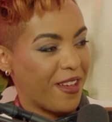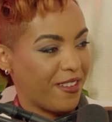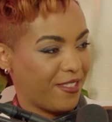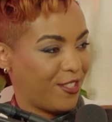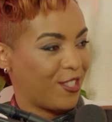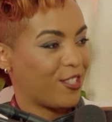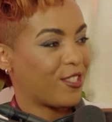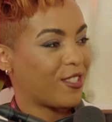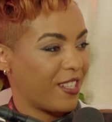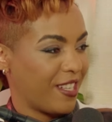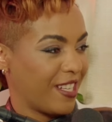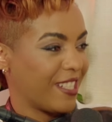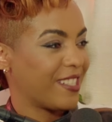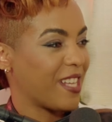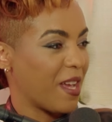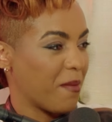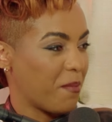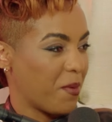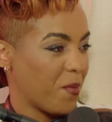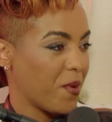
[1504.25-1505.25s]
just an
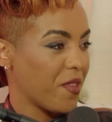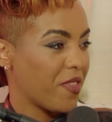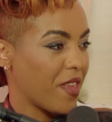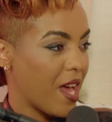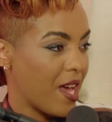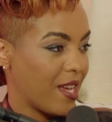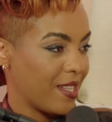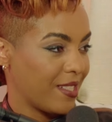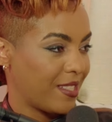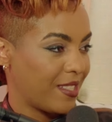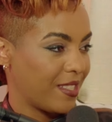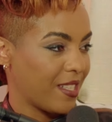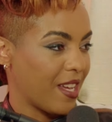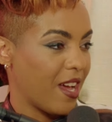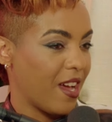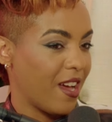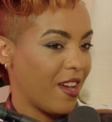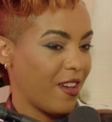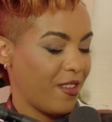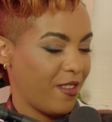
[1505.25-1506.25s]
example with us,
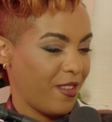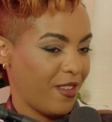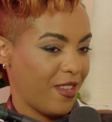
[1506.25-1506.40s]
uh,